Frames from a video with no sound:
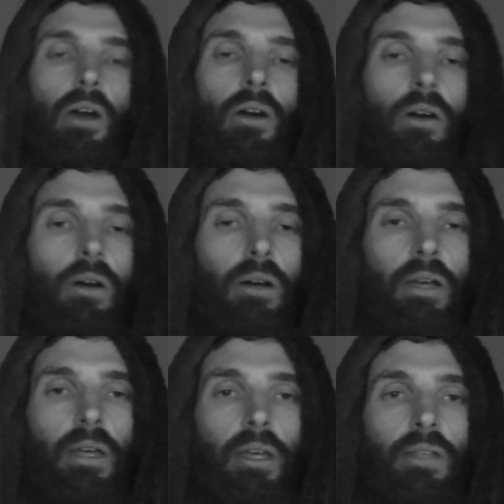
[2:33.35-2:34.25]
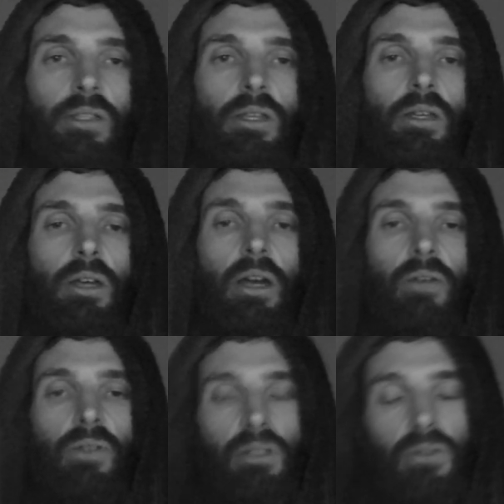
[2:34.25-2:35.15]
or it's a
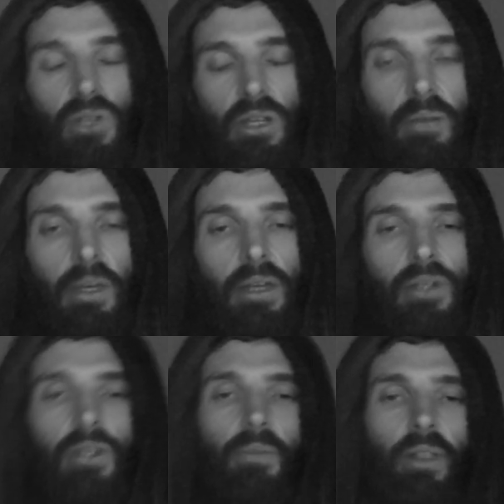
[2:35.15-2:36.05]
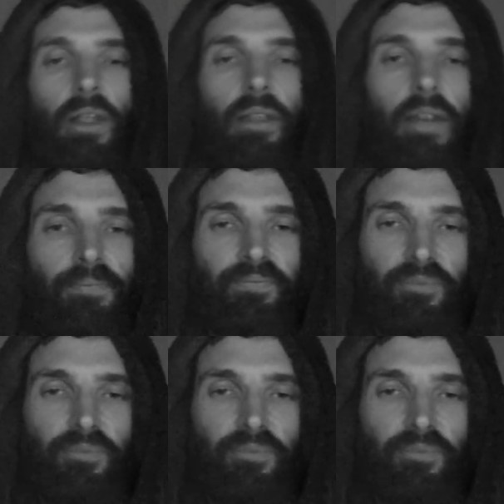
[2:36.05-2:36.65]
high-resolution image, something like that.